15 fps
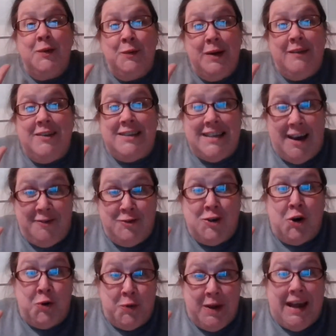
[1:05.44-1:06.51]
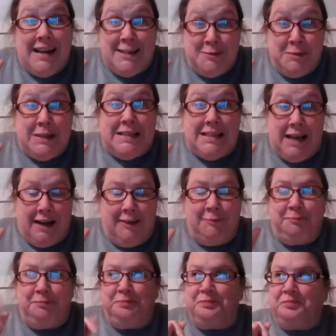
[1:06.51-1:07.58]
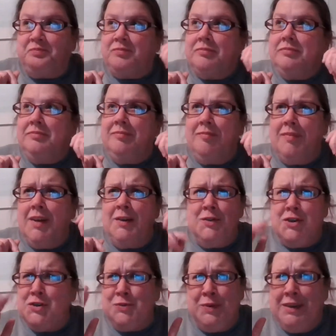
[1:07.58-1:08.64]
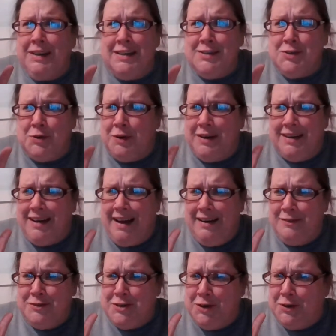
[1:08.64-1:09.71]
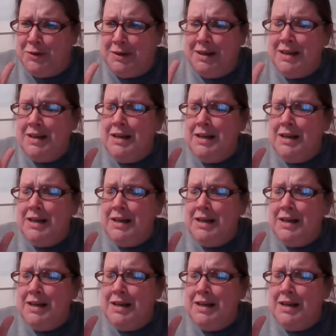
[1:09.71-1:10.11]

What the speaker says: we have a deaf joke we had to retell, which is really a story kind of joke.